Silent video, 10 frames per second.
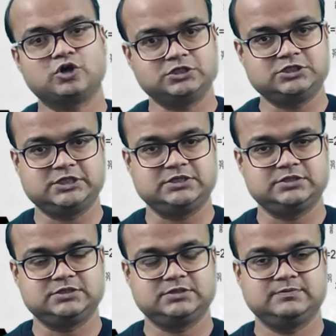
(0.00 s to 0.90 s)

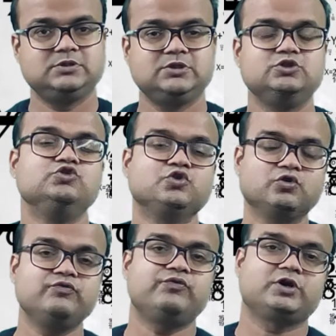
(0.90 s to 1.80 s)
content,
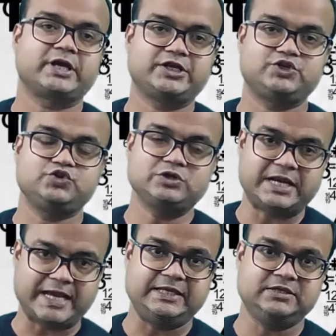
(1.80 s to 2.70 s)
don't forget to
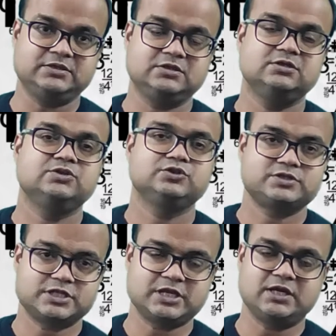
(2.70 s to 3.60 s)
like,
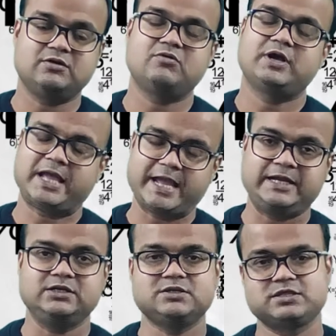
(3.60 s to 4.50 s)
share
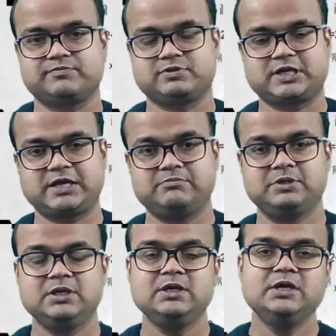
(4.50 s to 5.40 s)
and subscribe.
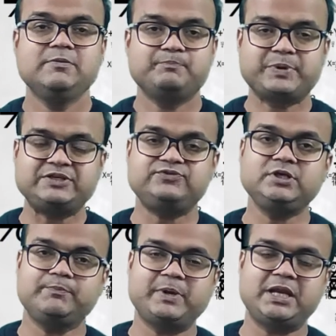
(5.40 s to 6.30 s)
Press
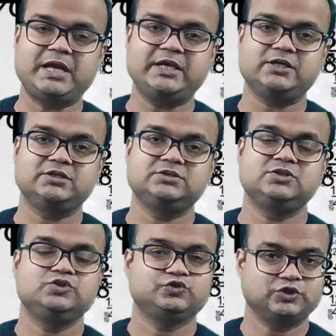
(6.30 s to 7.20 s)
the bell
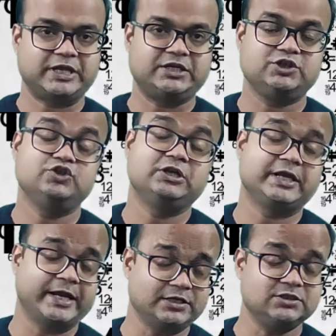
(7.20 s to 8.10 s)
icon so that you'll
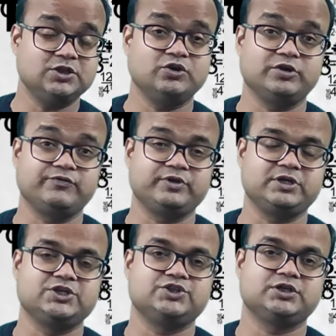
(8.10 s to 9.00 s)
get the
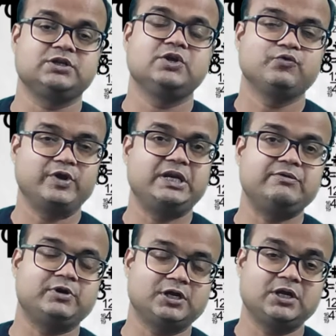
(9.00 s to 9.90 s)
notification
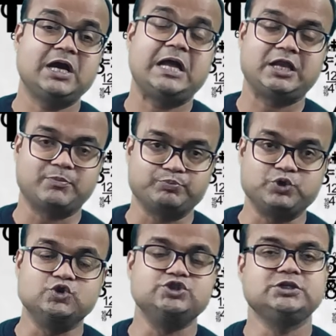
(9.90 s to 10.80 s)
whenever I
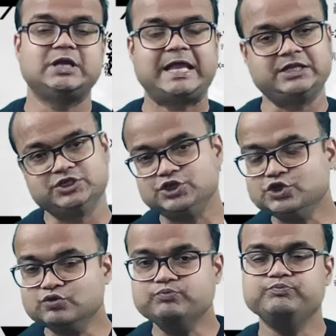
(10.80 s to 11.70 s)
upload a
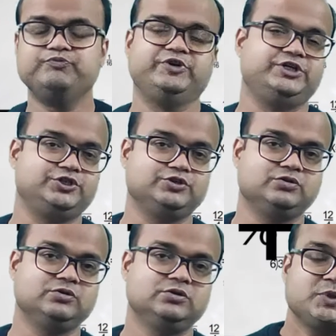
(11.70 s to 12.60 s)
new video.